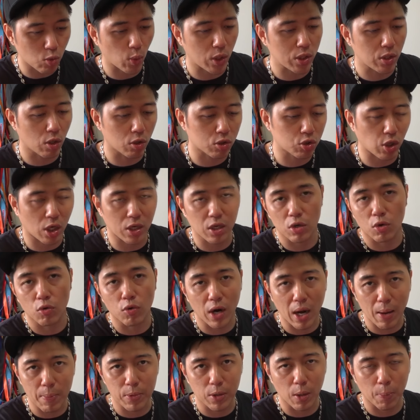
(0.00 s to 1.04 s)
when you're trying to
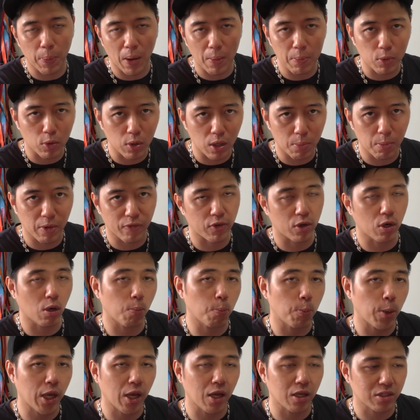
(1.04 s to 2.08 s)
grab your pump grip if you're
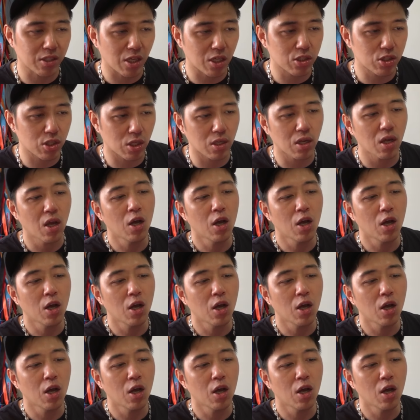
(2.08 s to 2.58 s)
not paying attention.